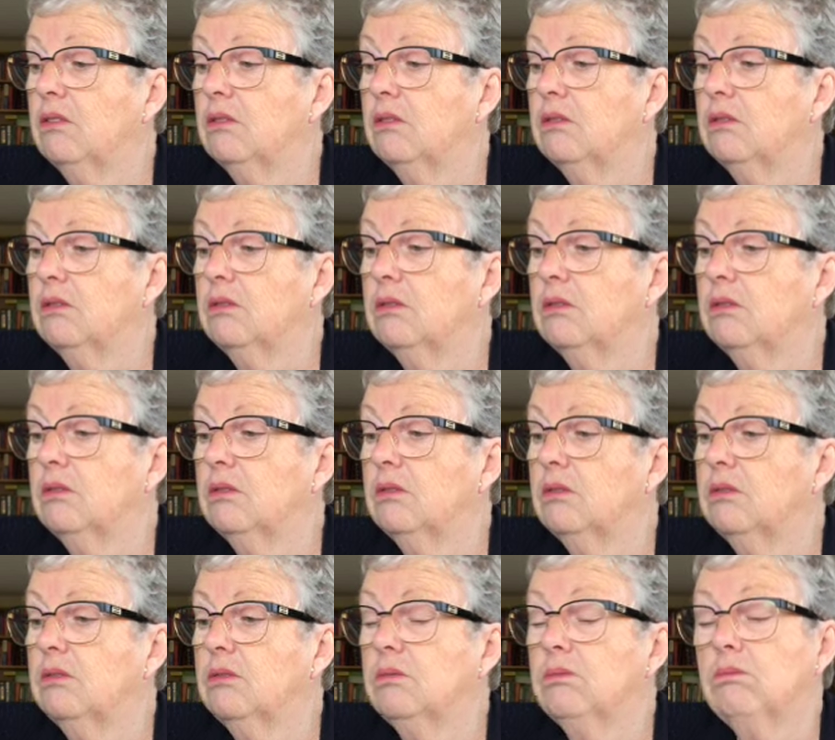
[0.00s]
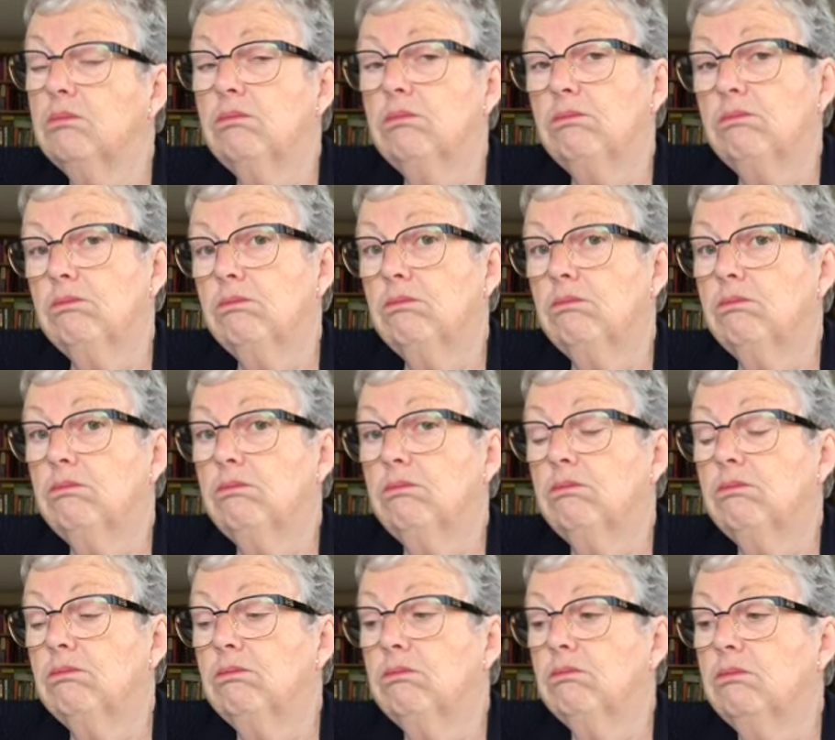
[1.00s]

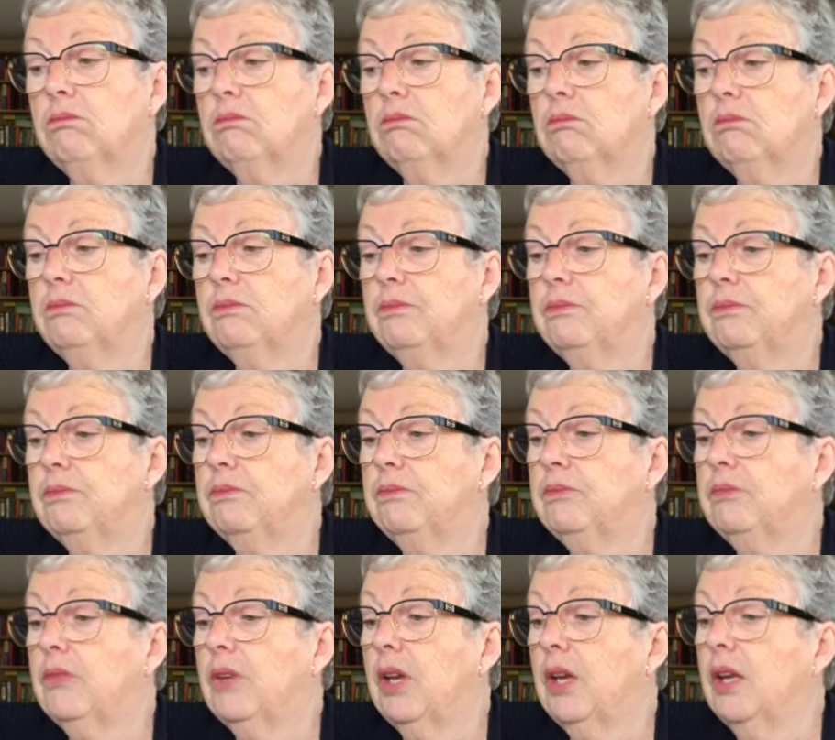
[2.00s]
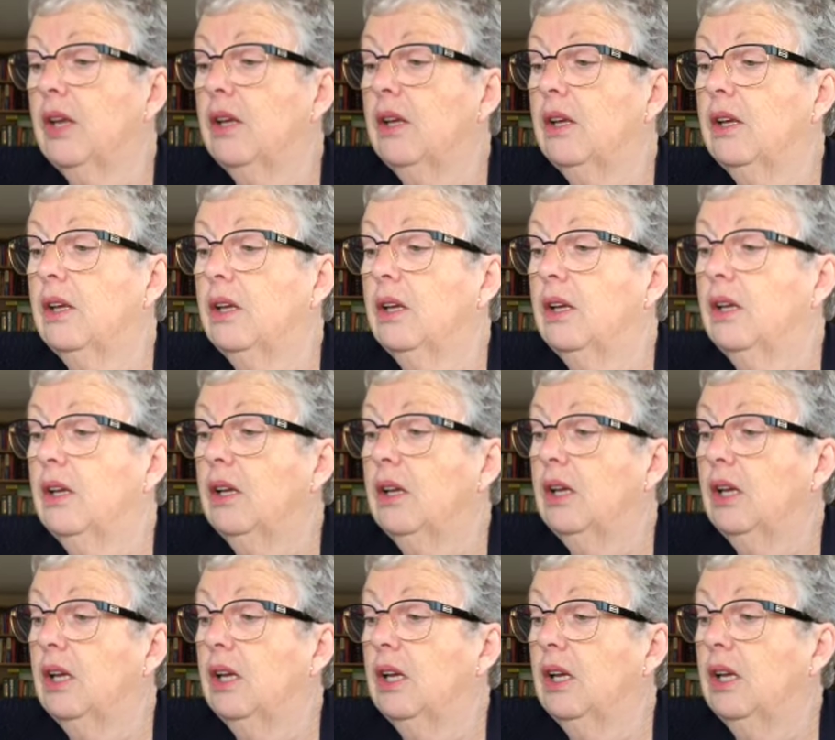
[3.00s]

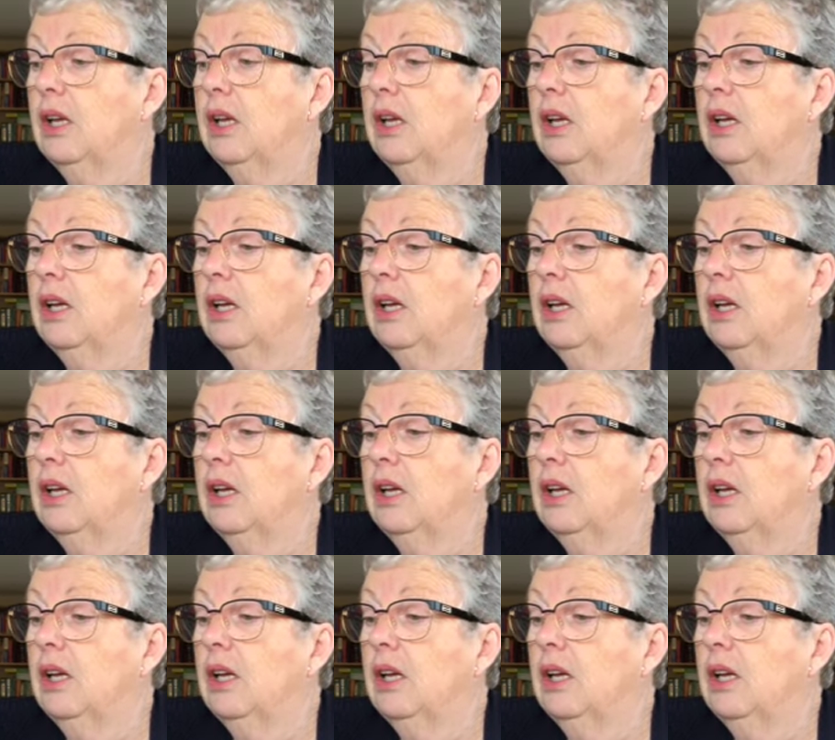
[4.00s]
(silence)